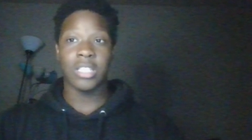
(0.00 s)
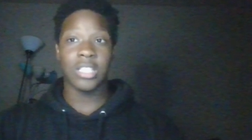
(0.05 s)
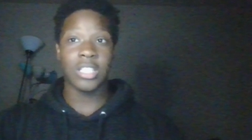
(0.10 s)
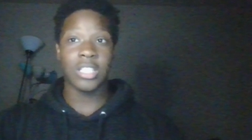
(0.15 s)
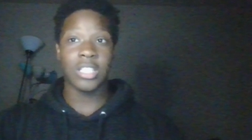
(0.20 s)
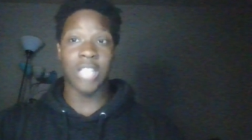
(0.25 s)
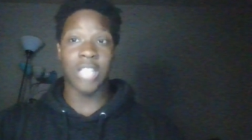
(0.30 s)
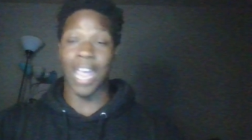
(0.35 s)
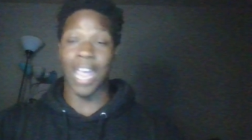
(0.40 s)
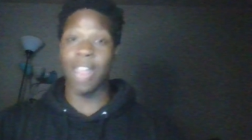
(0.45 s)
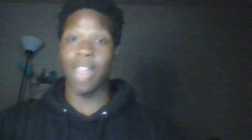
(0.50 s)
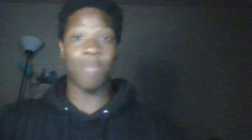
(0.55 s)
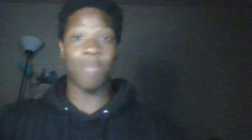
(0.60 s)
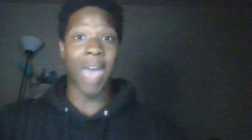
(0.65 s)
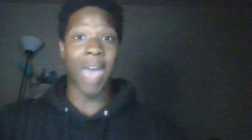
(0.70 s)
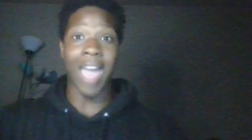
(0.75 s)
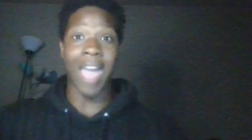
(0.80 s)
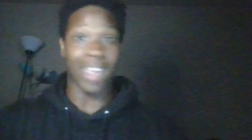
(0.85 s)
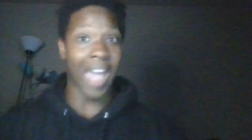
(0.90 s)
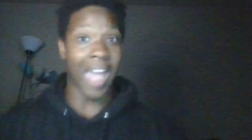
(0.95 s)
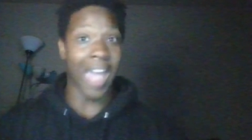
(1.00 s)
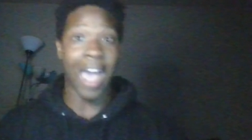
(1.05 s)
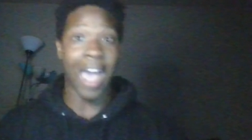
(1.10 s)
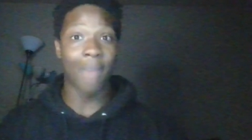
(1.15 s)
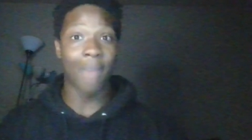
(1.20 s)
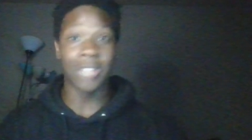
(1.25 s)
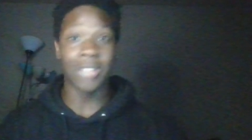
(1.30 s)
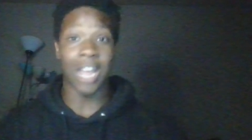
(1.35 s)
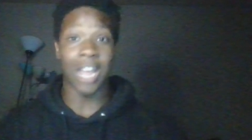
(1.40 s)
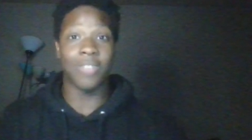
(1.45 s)
eight pack
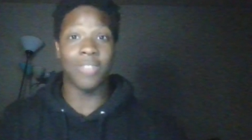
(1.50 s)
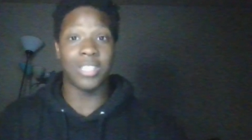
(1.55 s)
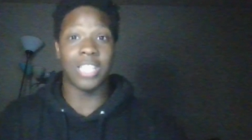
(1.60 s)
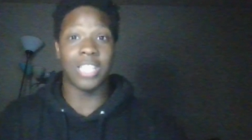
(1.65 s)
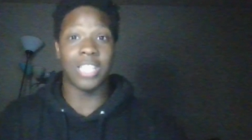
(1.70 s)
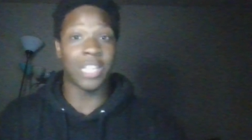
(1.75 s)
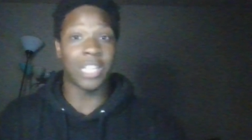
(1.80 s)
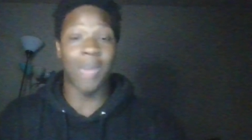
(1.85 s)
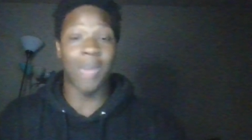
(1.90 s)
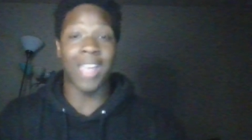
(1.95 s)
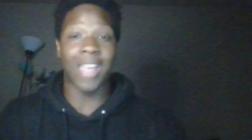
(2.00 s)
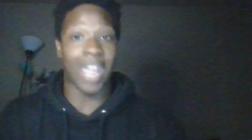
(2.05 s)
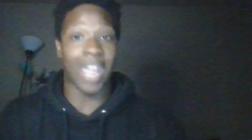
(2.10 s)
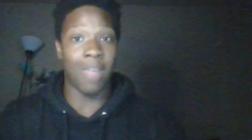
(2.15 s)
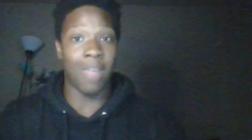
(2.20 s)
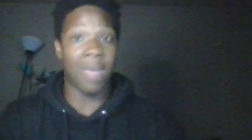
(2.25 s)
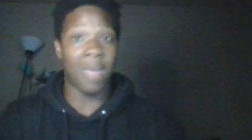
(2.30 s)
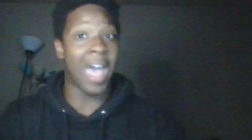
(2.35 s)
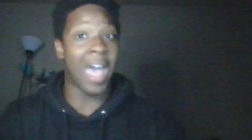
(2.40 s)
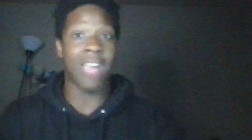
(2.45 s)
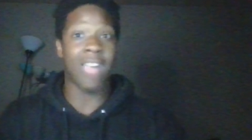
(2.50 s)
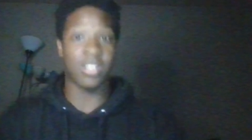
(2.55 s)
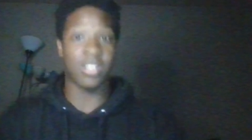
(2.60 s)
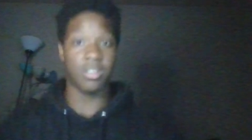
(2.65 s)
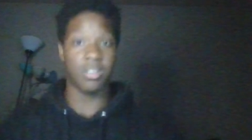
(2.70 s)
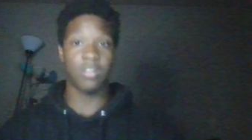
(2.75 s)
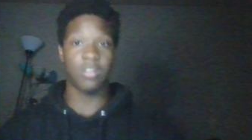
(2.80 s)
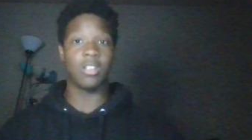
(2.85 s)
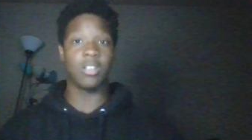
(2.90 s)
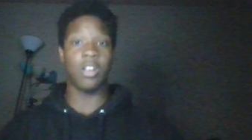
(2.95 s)
abs, not even six pack, eight packs,
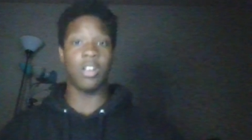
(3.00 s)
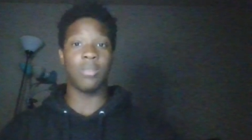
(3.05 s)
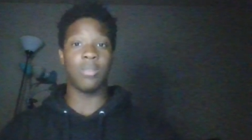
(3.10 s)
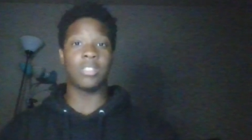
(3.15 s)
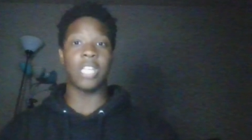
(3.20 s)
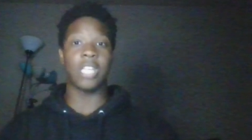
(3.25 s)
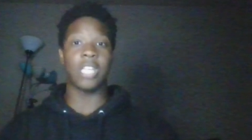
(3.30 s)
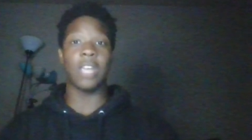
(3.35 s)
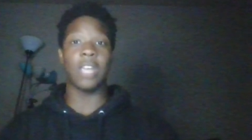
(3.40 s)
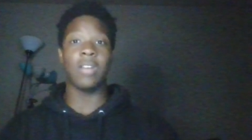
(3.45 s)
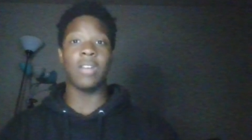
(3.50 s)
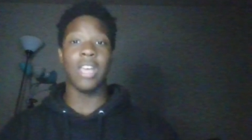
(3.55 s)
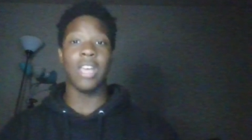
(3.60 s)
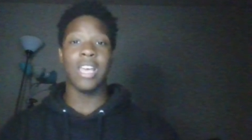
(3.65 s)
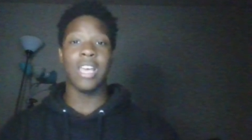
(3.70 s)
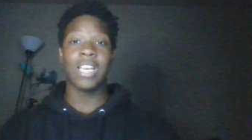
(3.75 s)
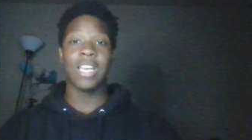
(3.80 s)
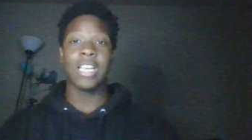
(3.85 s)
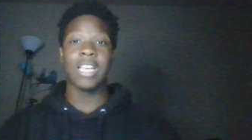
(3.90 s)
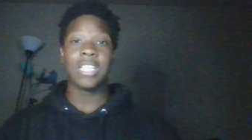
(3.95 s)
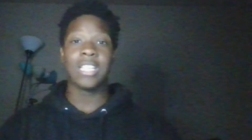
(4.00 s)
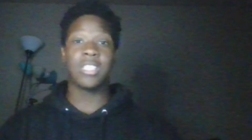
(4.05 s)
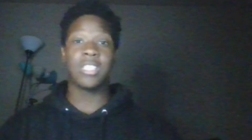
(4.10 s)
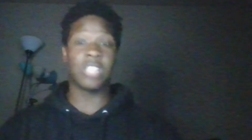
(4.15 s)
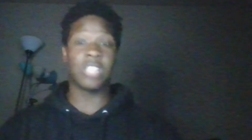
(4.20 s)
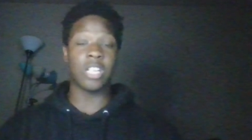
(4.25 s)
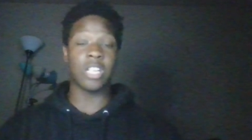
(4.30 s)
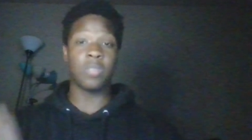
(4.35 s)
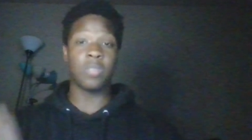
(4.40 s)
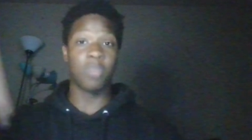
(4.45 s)
you know what I'm saying?
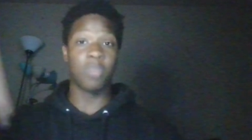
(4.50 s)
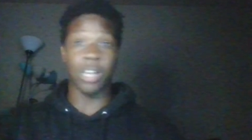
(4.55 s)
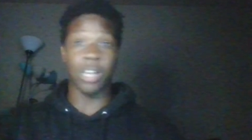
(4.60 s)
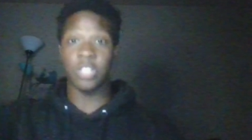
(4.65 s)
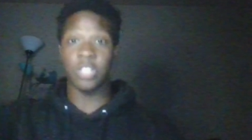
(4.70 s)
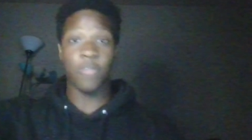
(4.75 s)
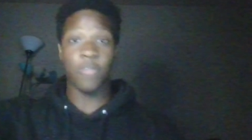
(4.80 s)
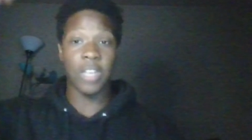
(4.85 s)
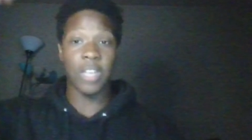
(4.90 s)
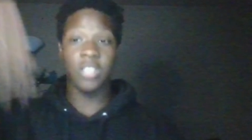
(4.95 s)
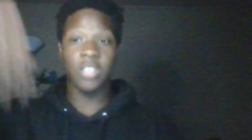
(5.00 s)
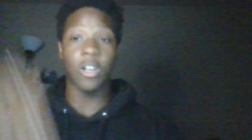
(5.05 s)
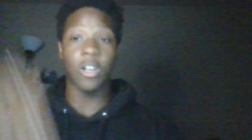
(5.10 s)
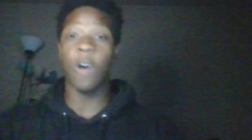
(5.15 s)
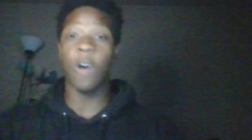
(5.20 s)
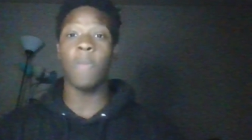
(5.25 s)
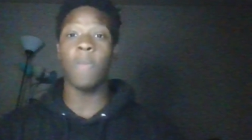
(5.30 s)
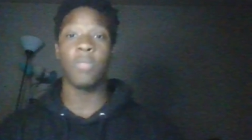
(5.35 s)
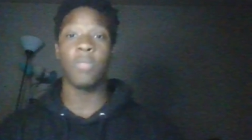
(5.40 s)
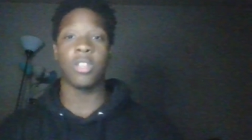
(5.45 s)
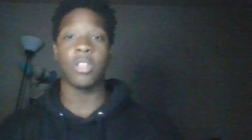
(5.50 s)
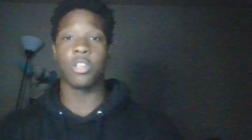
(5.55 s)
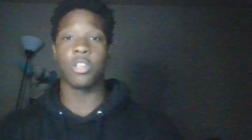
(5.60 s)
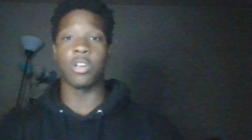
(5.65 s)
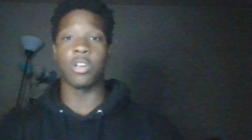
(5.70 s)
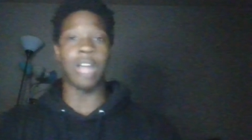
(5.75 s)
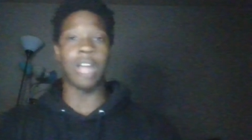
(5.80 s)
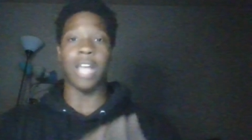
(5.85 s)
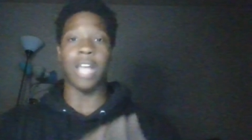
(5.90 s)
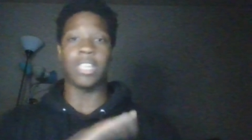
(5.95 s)
Six plus feet tall, you're
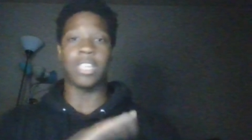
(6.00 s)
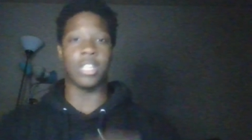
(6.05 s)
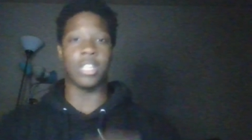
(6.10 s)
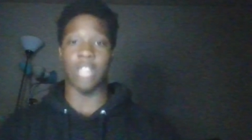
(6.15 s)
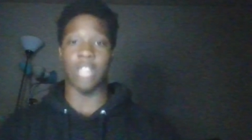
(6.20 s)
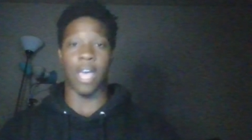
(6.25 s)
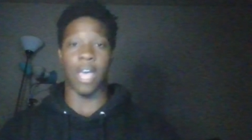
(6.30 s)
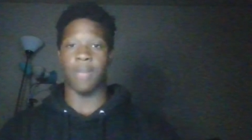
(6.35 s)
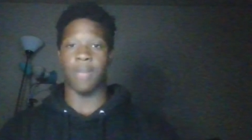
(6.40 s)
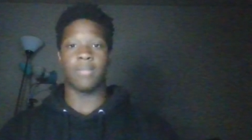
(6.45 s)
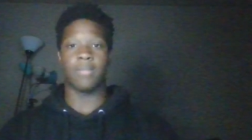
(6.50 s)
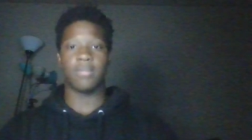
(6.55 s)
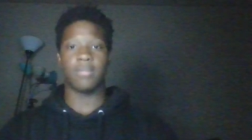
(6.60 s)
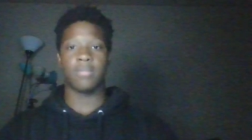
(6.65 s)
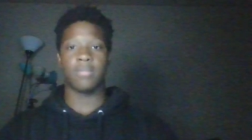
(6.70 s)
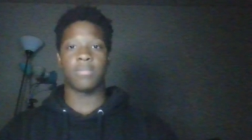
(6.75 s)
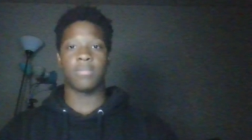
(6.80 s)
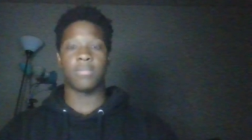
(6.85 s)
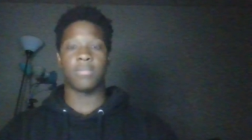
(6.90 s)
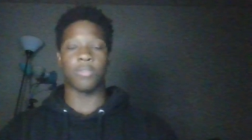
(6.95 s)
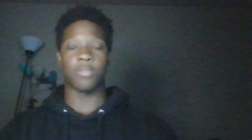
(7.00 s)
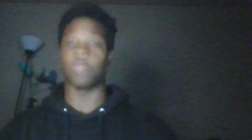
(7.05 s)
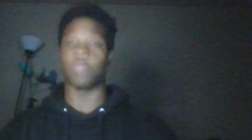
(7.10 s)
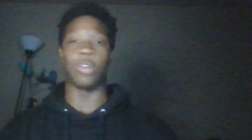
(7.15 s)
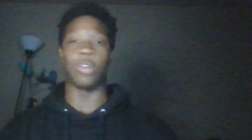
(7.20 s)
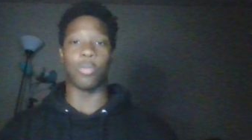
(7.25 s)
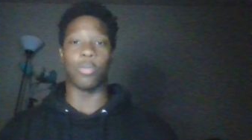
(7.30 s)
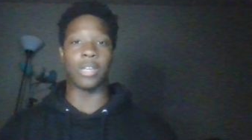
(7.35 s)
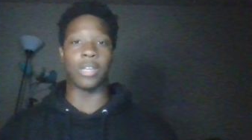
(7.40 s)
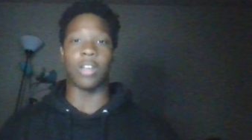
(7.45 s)
not getting that.
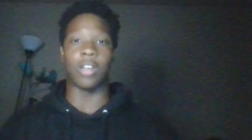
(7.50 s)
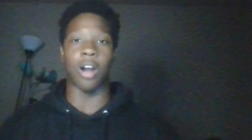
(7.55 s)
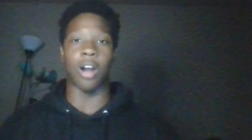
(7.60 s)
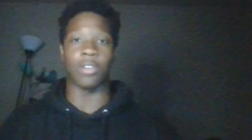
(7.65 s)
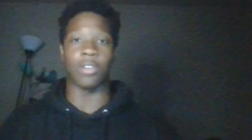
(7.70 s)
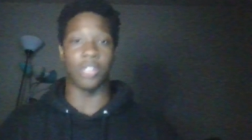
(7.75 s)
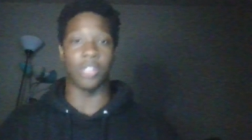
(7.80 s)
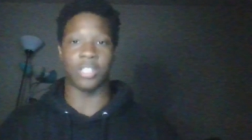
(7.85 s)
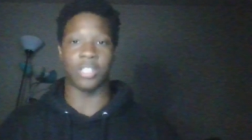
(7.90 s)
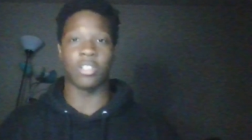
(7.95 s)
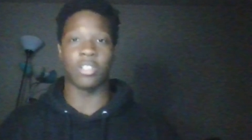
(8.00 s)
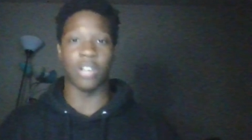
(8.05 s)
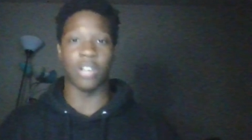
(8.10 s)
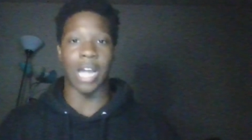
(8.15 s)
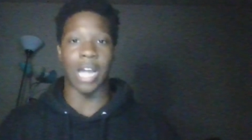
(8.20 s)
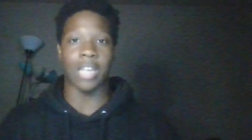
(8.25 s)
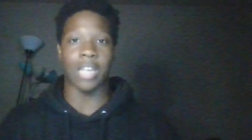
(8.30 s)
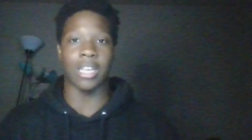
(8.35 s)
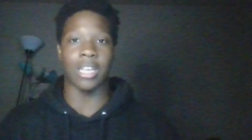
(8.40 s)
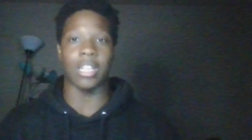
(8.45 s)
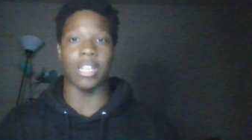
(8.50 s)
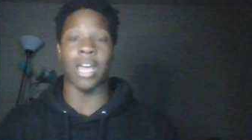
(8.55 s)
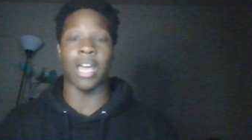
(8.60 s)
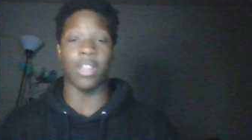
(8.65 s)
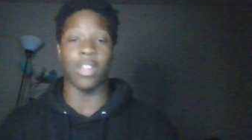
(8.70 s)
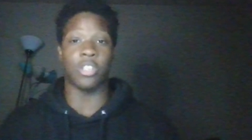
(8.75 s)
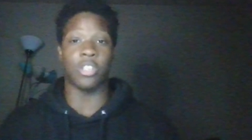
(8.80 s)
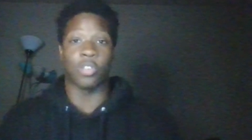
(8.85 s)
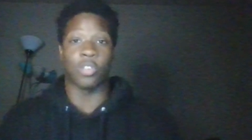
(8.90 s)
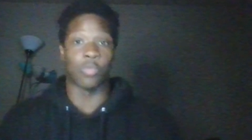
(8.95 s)
No, regardless, you're not getting that
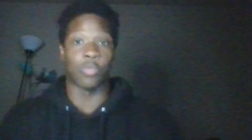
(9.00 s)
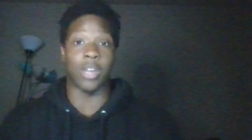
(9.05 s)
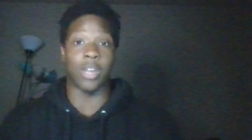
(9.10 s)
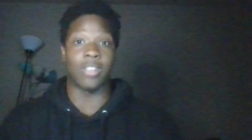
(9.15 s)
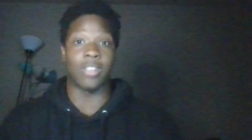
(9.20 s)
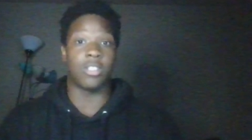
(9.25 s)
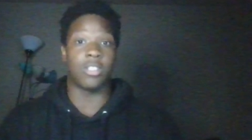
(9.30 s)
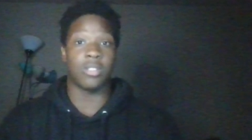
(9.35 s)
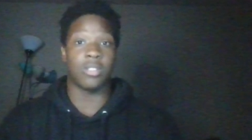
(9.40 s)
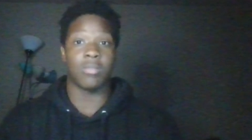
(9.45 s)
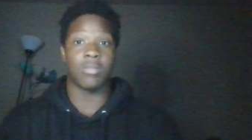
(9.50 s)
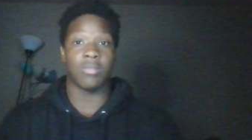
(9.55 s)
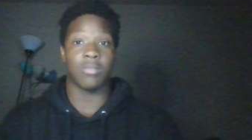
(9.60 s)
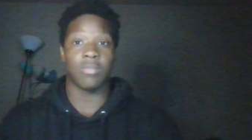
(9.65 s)
unless you're rich.